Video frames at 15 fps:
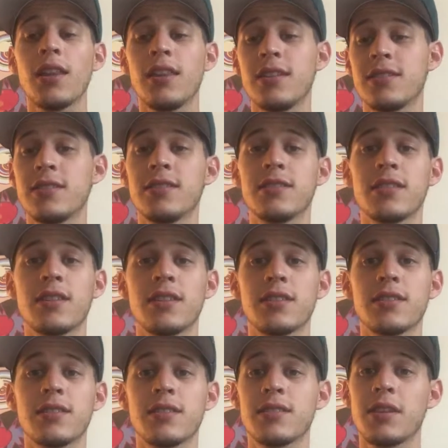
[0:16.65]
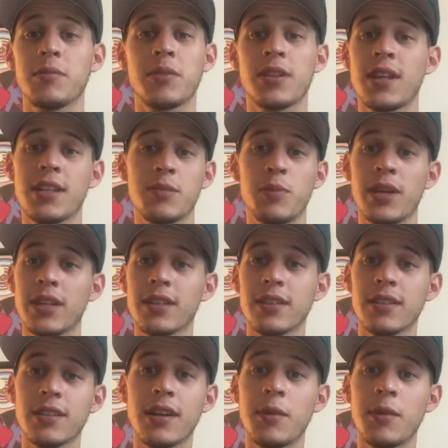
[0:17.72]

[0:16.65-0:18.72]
This is something that's been